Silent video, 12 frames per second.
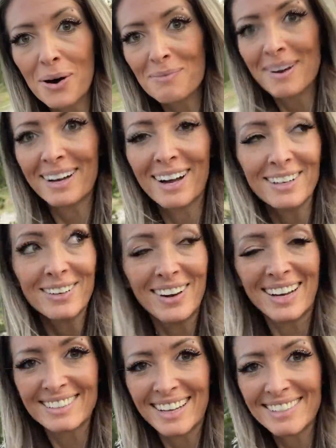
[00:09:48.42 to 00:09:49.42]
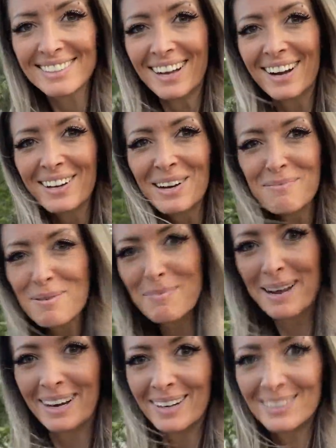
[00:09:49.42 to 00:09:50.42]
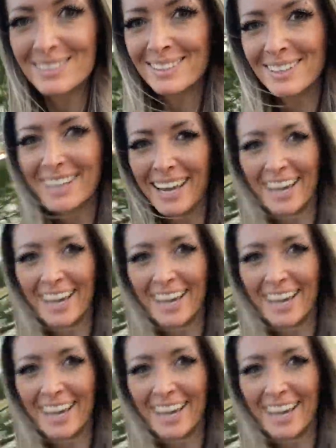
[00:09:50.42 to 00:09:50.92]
Oh my god, you guys. I saw a couple bears. Look